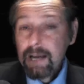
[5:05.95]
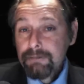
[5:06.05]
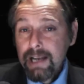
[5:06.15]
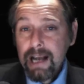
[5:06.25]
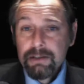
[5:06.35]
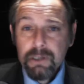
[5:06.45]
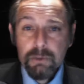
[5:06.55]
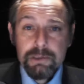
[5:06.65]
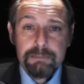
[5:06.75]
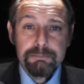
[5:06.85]
every
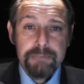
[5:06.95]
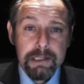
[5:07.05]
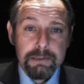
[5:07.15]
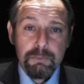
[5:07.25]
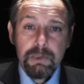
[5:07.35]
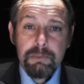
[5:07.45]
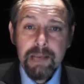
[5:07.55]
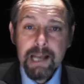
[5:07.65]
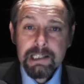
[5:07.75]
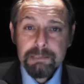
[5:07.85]
household in Britain will
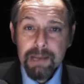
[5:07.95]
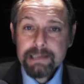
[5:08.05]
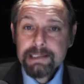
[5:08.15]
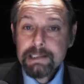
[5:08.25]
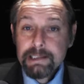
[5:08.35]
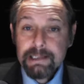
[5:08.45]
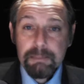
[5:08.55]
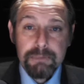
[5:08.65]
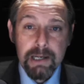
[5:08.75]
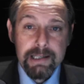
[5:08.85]
be expected to
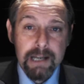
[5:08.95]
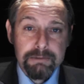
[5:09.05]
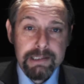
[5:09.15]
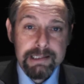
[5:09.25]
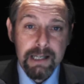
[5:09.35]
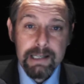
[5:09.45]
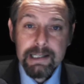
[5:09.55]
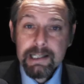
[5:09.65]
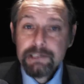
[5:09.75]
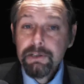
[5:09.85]
separate their
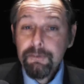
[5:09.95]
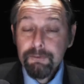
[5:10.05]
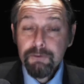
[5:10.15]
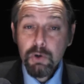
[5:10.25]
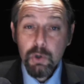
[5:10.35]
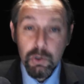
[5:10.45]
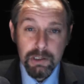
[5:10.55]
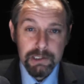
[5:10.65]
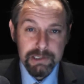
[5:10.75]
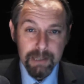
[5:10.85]
recycling into
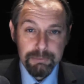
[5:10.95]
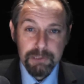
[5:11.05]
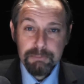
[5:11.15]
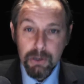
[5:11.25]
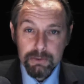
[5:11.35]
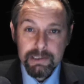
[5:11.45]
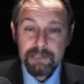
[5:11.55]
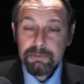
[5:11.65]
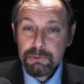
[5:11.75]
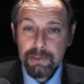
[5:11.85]
four separate
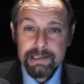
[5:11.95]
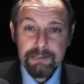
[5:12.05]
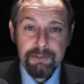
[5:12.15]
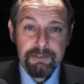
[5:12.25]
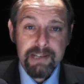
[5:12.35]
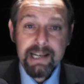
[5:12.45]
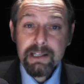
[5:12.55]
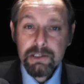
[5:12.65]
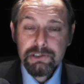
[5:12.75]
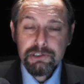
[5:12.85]
boxes from
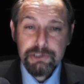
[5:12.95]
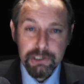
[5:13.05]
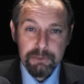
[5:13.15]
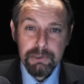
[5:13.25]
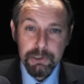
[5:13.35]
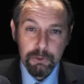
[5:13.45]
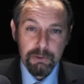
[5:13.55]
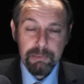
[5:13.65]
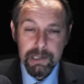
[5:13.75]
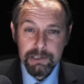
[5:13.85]
2015 under new
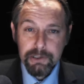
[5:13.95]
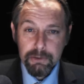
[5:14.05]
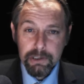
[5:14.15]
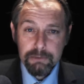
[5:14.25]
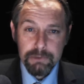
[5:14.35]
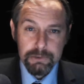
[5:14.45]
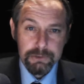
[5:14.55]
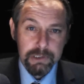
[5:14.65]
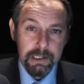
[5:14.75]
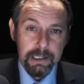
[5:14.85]
European Union
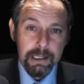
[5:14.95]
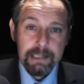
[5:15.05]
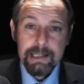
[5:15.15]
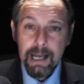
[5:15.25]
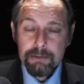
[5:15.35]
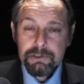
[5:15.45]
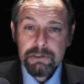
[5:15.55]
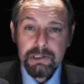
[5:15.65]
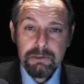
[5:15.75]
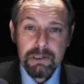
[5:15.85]
rules.
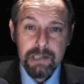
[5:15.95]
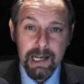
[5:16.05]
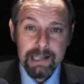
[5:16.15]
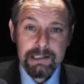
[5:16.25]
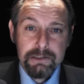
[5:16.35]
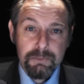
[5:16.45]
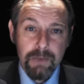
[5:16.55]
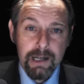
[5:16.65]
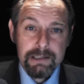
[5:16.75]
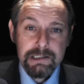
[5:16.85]
Councils across England
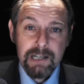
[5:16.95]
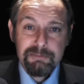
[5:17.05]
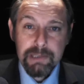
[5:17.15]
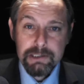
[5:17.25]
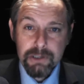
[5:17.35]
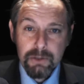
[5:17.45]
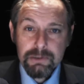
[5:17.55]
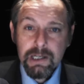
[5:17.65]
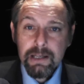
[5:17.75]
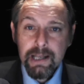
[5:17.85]
and Wales have been
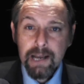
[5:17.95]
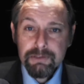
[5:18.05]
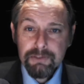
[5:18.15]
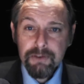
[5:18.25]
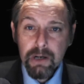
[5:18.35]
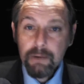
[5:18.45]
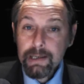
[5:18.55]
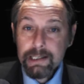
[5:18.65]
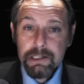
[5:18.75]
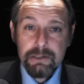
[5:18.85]
told they have to
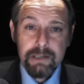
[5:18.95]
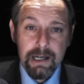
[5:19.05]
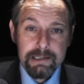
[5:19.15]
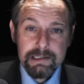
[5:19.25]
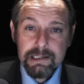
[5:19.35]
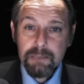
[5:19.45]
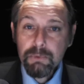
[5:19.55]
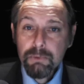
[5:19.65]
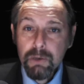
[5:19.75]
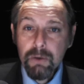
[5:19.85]
follow EU guidance
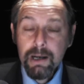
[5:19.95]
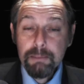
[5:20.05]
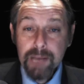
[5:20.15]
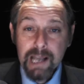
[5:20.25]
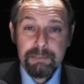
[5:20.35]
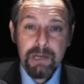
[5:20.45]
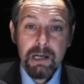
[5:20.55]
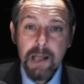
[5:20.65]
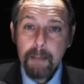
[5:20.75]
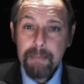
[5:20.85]
that will require
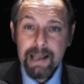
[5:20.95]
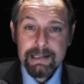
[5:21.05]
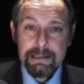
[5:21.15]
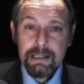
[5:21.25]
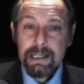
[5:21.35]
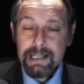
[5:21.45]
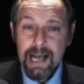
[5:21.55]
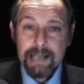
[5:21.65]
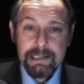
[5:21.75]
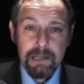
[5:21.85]
paper, metal,
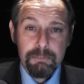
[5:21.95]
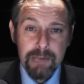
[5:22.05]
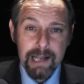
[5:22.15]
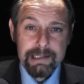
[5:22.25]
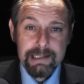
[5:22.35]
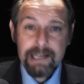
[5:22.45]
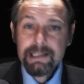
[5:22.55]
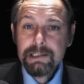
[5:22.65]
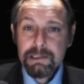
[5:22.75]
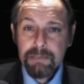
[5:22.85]
glass and
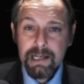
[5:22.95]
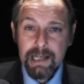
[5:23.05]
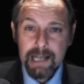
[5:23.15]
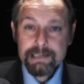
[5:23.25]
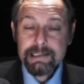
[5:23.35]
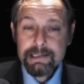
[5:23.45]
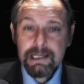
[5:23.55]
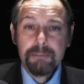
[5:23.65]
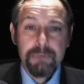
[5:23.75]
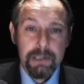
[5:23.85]
plastic to be collected
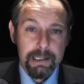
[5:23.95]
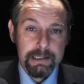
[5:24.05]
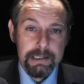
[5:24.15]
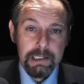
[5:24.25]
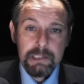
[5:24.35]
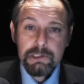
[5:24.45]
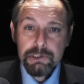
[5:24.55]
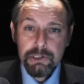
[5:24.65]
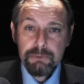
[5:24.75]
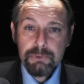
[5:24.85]
separately.
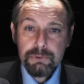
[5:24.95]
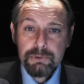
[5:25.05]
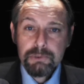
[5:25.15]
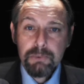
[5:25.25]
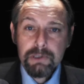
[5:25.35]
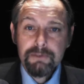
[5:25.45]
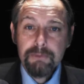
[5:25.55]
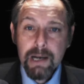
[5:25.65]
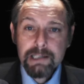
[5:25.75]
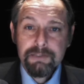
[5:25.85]
The new rules will
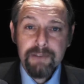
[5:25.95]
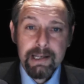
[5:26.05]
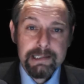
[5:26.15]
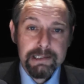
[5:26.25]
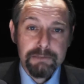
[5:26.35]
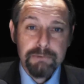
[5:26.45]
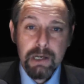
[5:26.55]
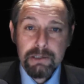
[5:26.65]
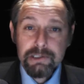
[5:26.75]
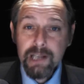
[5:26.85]
raise fears that
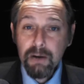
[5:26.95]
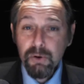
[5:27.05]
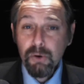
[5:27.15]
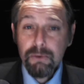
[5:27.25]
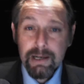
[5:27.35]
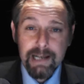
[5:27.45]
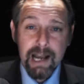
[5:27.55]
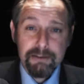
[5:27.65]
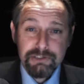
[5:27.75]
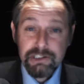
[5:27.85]
roads that
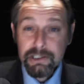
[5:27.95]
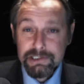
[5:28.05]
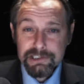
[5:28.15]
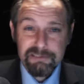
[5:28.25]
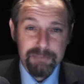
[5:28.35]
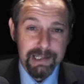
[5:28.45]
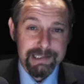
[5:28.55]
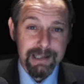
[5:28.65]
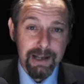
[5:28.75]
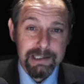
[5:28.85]
already have dozens of
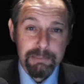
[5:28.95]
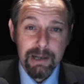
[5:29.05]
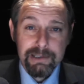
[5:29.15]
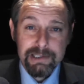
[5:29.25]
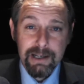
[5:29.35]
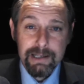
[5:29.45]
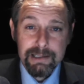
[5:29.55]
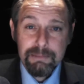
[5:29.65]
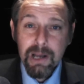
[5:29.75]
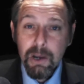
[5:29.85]
bins lined up
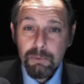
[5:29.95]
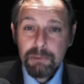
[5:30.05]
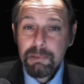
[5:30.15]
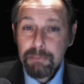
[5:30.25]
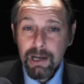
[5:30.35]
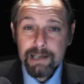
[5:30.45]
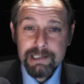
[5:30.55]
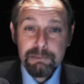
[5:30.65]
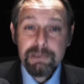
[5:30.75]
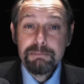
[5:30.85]
outside them will be
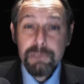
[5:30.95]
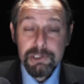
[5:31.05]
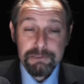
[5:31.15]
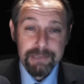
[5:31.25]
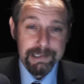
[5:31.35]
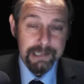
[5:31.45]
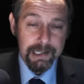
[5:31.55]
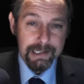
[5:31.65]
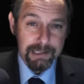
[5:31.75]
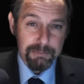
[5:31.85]
blighted with more
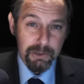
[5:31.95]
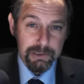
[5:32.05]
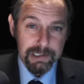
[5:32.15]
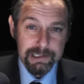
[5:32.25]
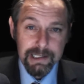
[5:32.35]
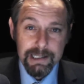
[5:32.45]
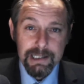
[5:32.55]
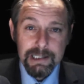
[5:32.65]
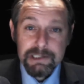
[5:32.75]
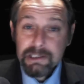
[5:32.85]
recycling boxes.
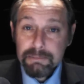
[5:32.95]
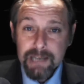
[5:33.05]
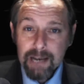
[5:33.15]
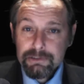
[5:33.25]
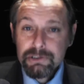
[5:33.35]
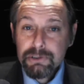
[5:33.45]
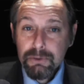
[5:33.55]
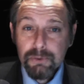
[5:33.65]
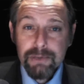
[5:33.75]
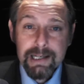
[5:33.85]
Some
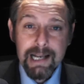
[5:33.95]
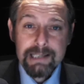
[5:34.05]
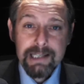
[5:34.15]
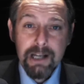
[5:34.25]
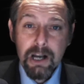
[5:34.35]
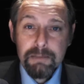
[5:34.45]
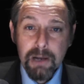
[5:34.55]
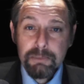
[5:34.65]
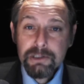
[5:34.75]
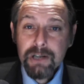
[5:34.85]
councils are already asking
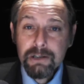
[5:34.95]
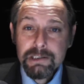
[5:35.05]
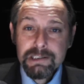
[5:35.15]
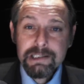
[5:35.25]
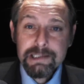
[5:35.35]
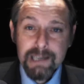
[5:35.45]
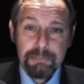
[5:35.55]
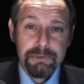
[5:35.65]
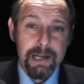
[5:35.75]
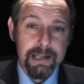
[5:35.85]
homeowners to
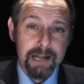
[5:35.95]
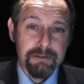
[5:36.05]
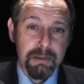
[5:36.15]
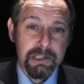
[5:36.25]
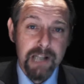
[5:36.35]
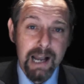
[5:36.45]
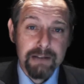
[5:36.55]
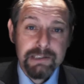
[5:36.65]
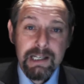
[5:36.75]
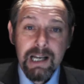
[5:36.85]
separate their rubbish
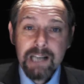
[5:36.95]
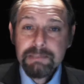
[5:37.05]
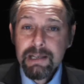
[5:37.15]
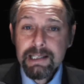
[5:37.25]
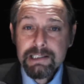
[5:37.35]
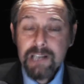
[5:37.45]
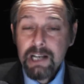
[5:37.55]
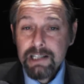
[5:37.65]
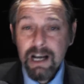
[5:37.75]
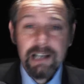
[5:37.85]
out as many as
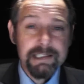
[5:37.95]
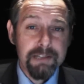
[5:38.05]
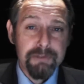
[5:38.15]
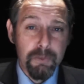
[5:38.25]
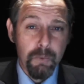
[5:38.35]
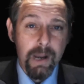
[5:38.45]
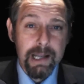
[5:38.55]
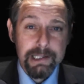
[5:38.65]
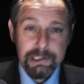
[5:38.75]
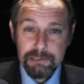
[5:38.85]
9 different
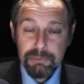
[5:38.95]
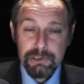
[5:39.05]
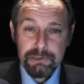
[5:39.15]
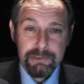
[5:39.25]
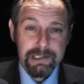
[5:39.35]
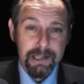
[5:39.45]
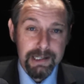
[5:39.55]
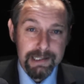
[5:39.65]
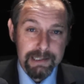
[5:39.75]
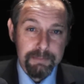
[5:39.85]
ways to boost
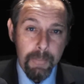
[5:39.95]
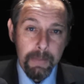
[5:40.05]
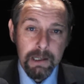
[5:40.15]
recycling.